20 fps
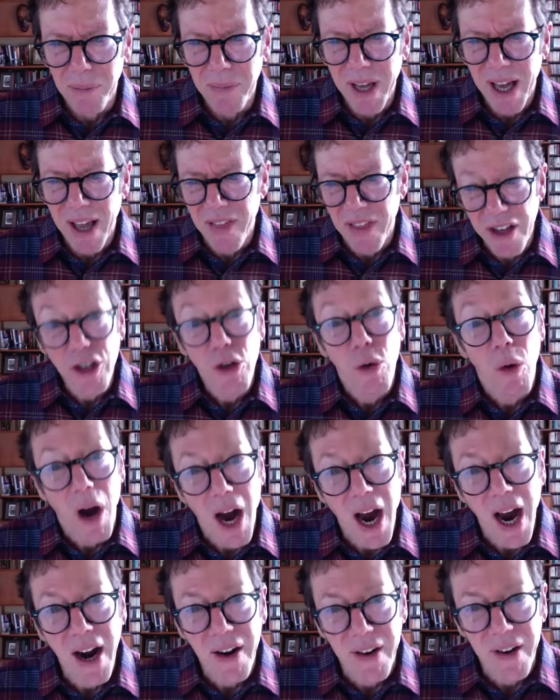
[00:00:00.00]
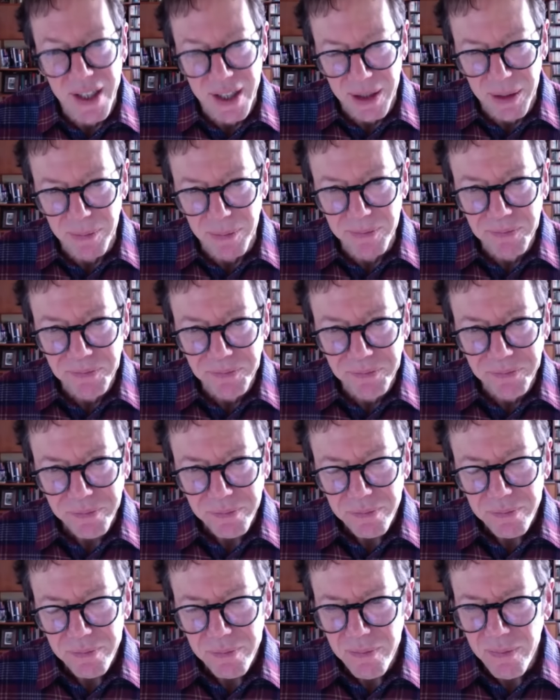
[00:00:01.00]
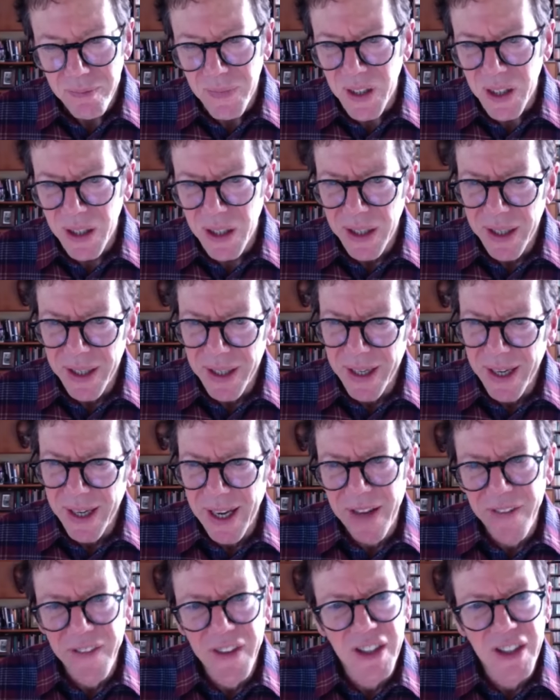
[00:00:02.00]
and then you hire him, and then